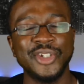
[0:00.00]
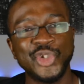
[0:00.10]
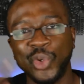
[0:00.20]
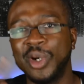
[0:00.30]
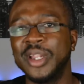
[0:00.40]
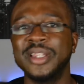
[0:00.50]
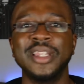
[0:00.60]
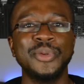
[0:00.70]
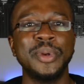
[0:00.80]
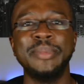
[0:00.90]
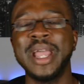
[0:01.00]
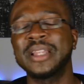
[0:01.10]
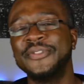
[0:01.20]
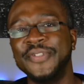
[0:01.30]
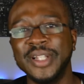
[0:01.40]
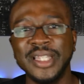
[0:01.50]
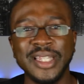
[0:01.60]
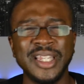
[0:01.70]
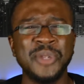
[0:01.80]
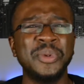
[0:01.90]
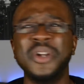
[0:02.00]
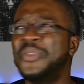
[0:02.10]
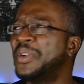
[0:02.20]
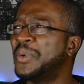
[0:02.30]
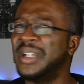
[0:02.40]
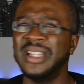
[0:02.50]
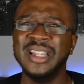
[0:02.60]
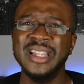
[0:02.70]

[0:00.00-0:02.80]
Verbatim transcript: Detroit, then he went back to Philly, then he went over to what,